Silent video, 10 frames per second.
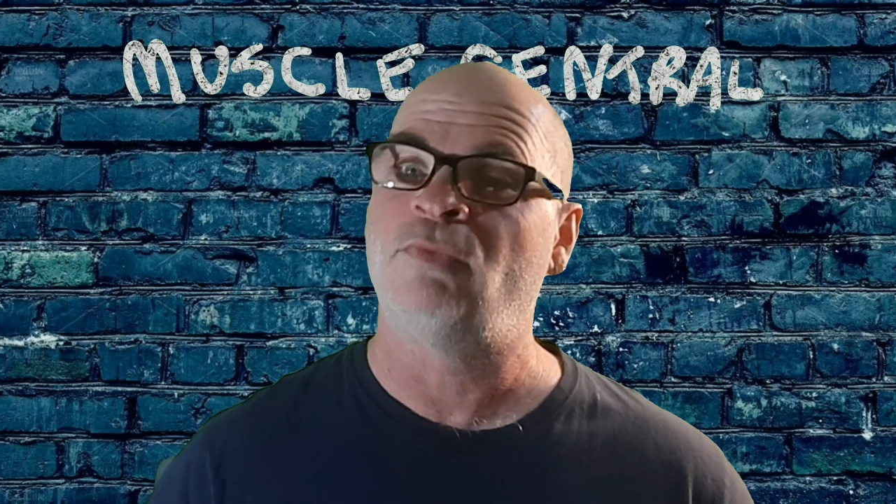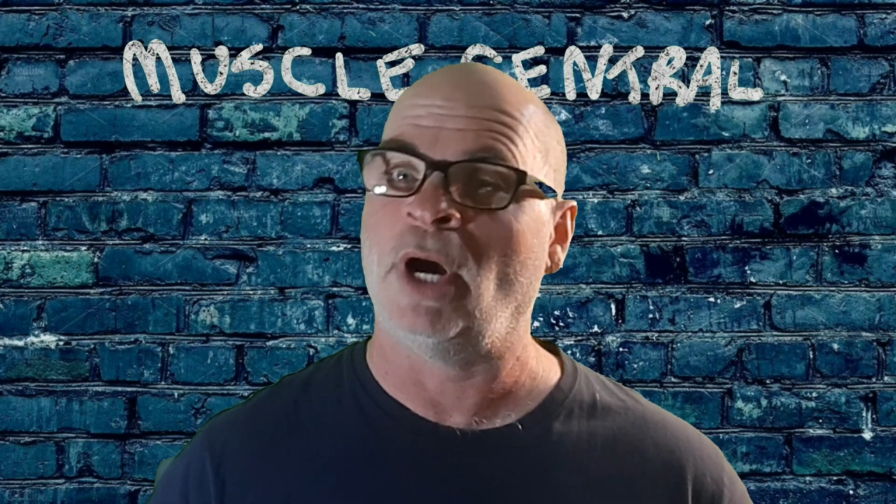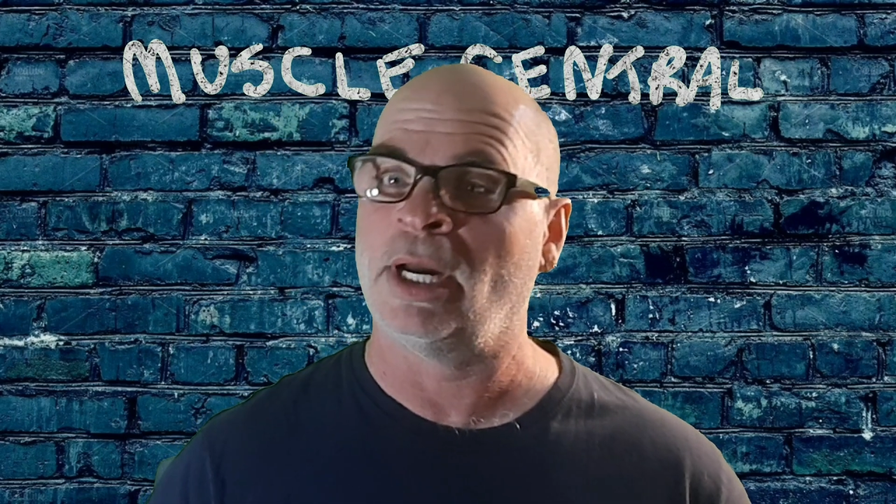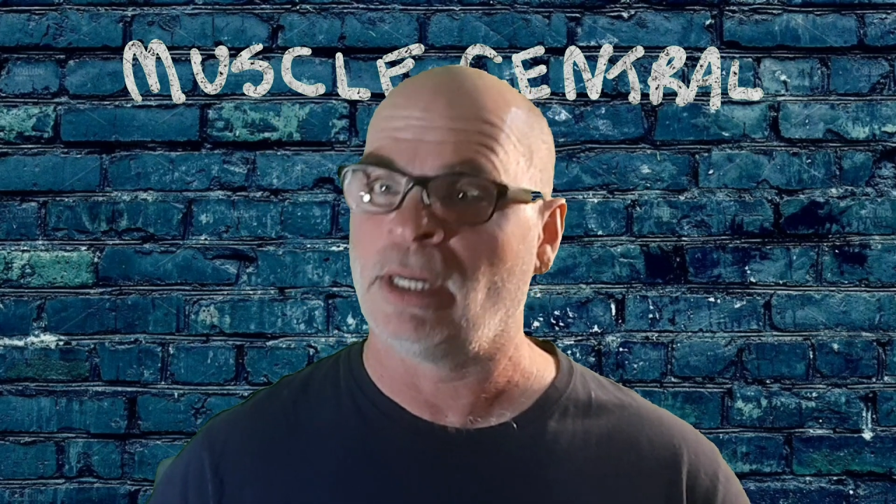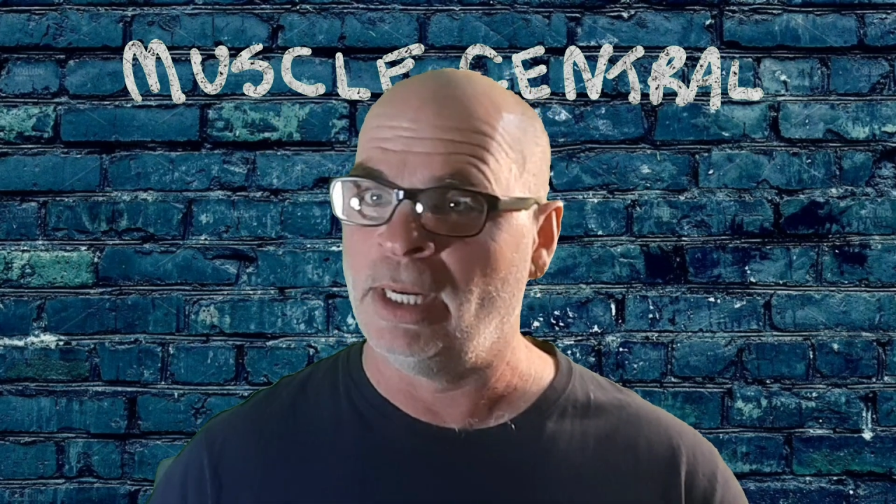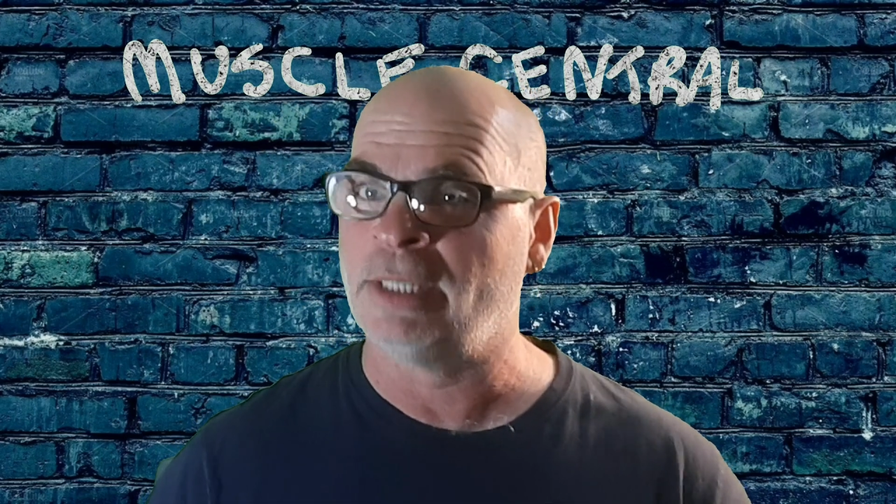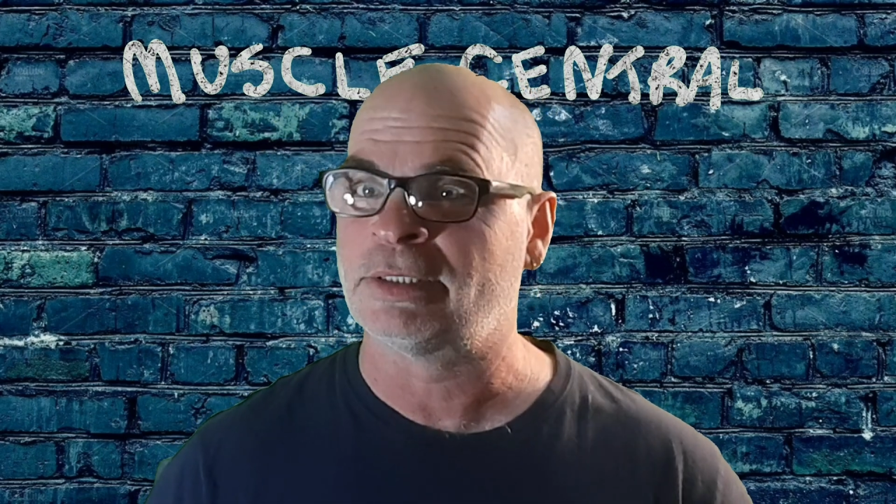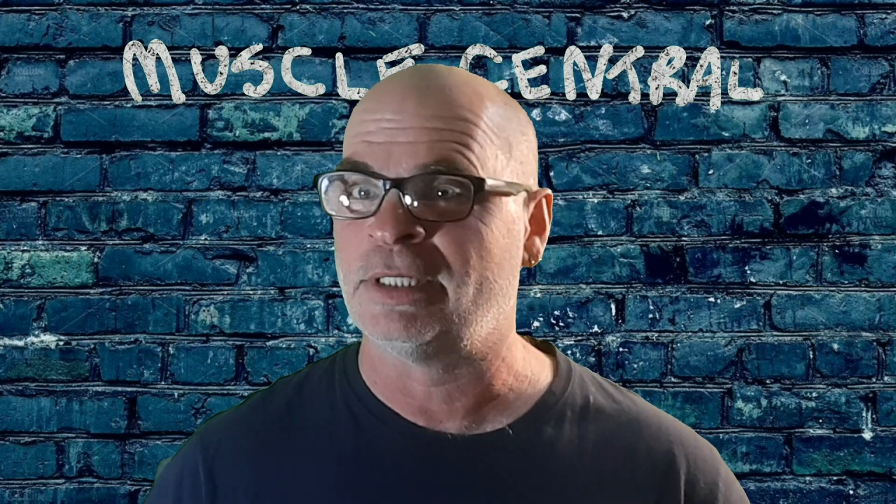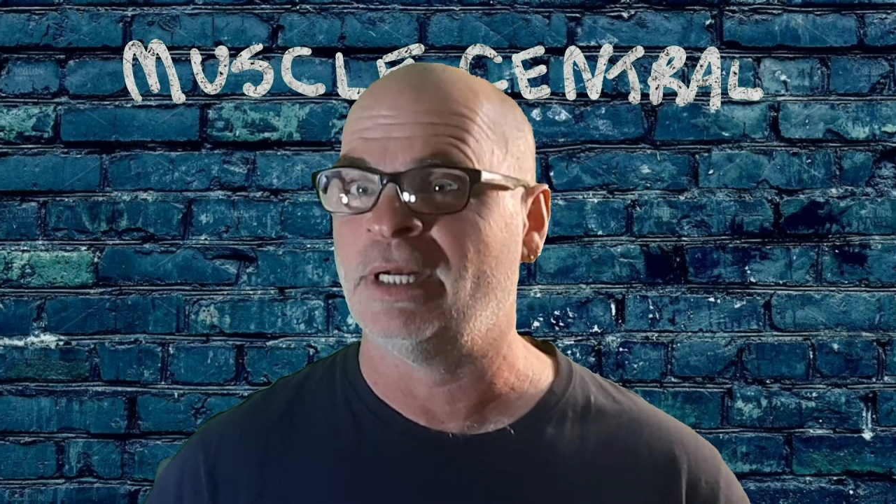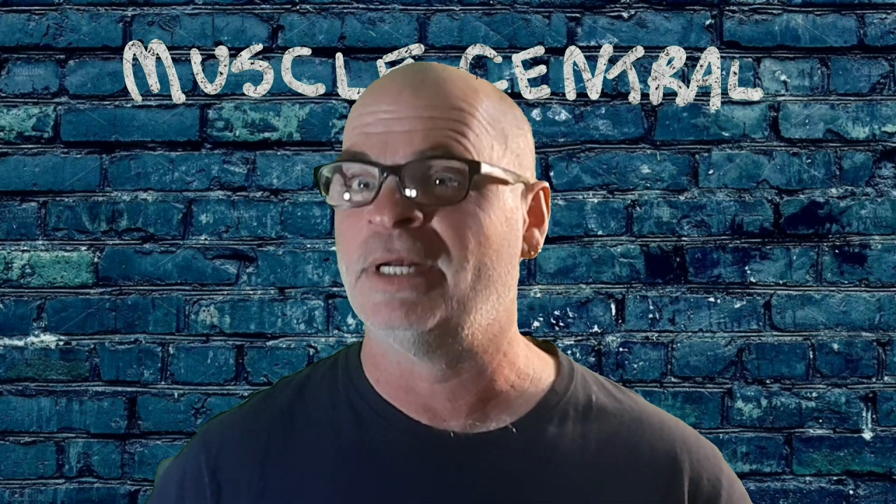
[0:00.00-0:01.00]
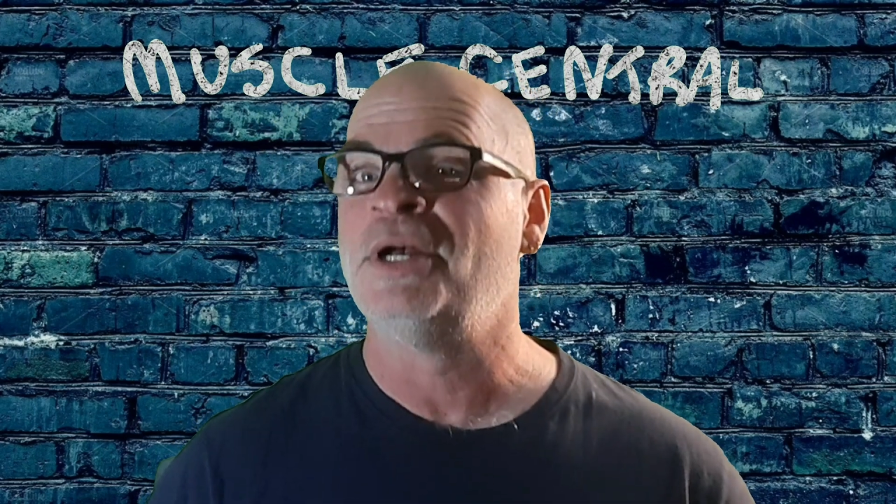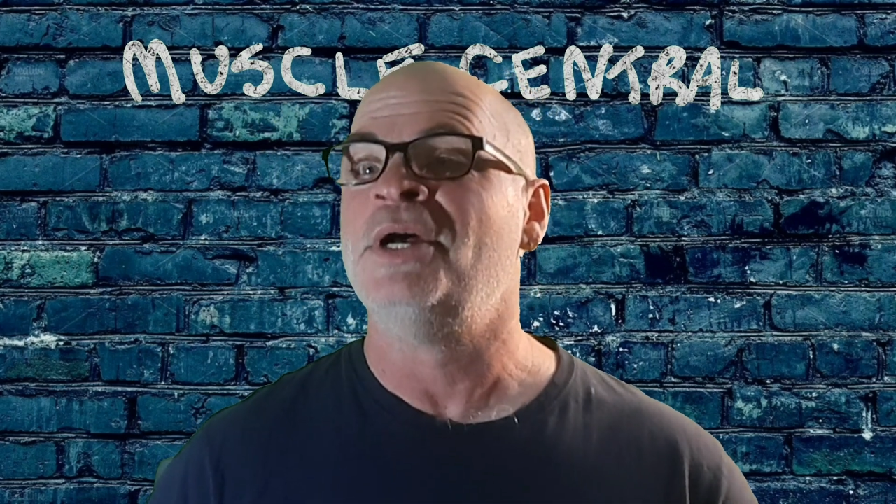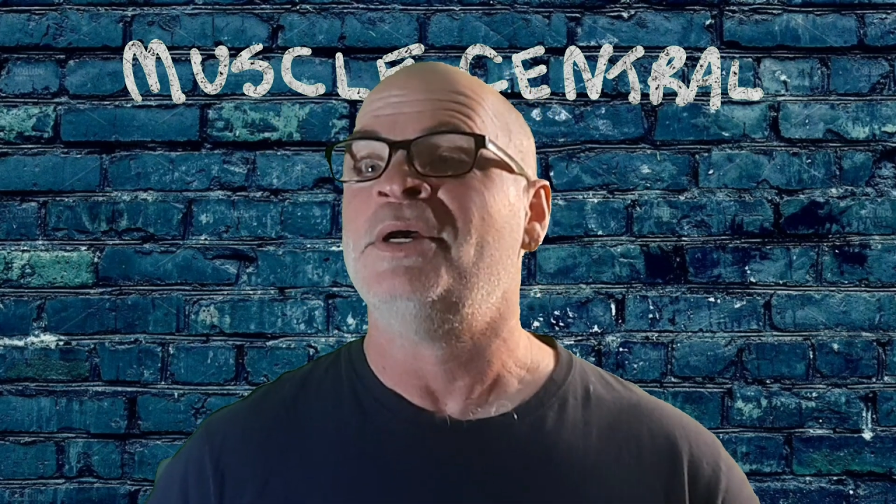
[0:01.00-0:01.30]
find links to